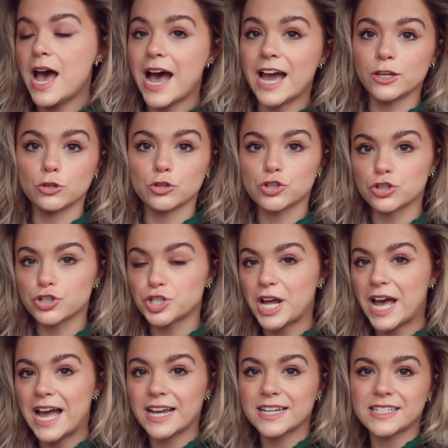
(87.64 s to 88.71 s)
I use their
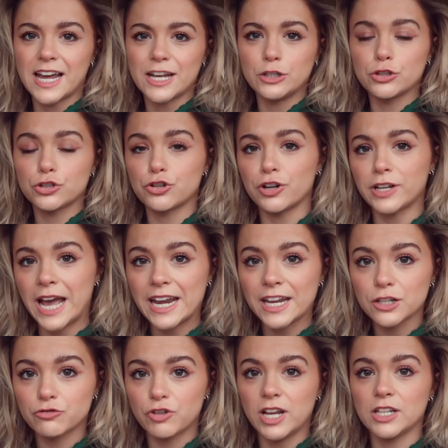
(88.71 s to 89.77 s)
snacks, I use their
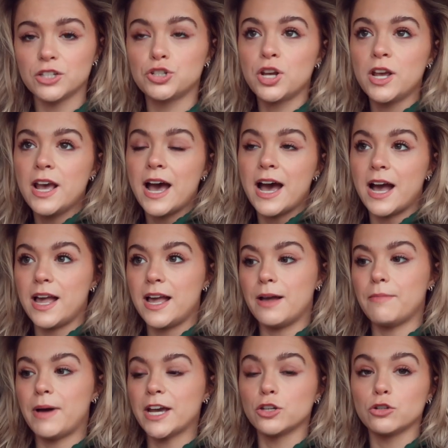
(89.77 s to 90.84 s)
organic range,
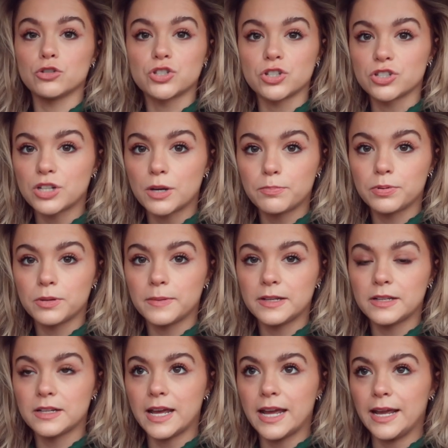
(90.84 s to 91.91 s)
I use their
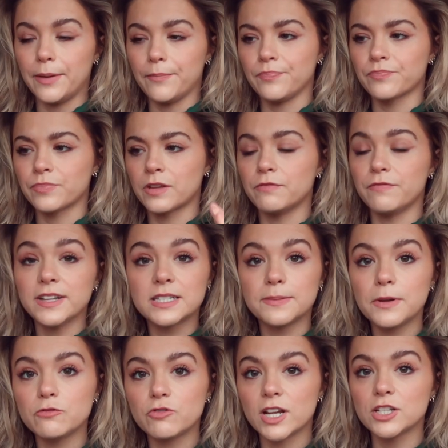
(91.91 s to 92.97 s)
supplement
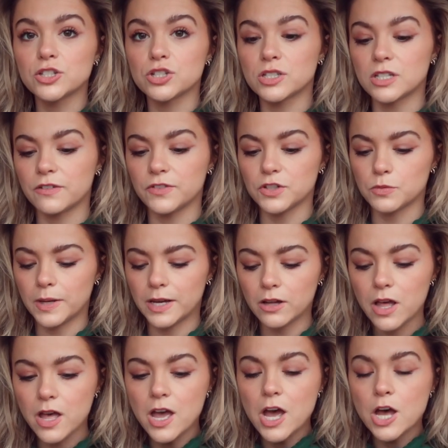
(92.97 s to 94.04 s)
vitamin range and stuff as
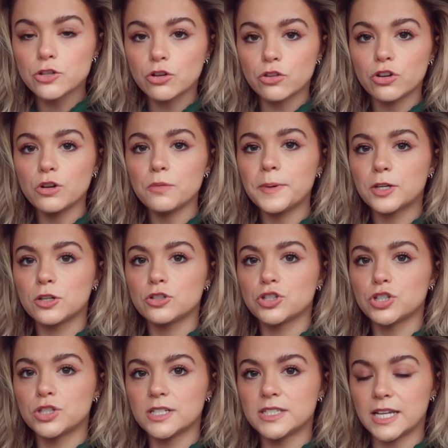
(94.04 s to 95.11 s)
well. So I thought it'd be good
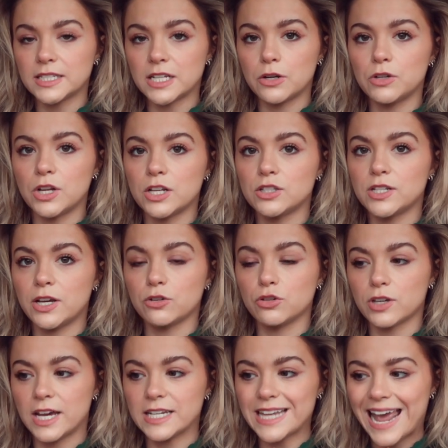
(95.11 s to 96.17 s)
just to sit down and tell you
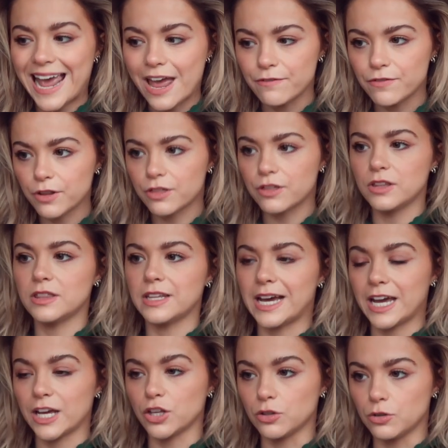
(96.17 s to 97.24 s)
guys everything that
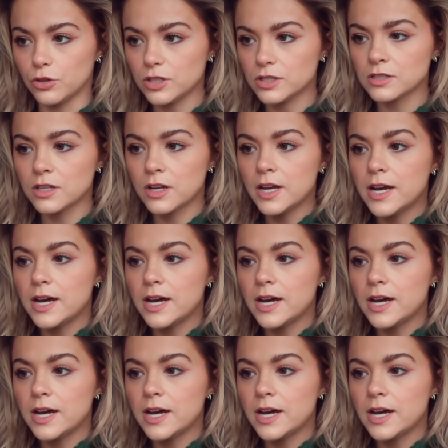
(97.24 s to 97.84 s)
I use,